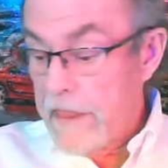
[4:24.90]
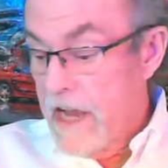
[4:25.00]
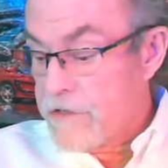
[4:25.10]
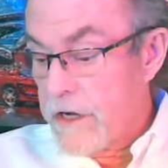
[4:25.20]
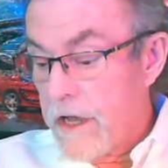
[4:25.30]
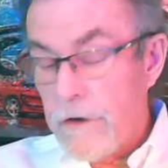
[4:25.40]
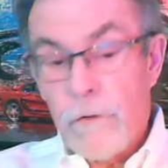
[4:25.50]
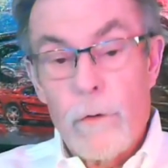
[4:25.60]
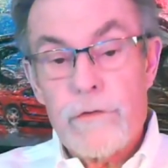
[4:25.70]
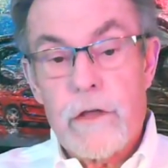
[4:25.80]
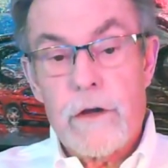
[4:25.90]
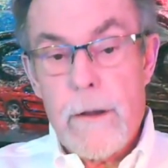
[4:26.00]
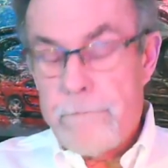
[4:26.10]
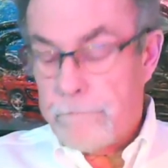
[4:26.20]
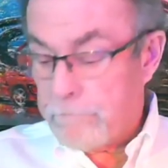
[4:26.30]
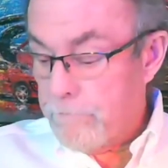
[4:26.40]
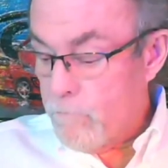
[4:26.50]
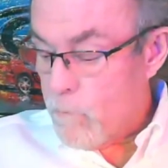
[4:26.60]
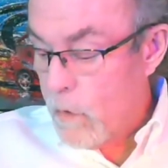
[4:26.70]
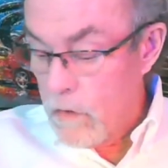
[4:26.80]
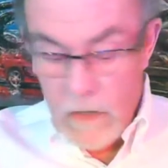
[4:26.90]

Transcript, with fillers: as you can get a roll center on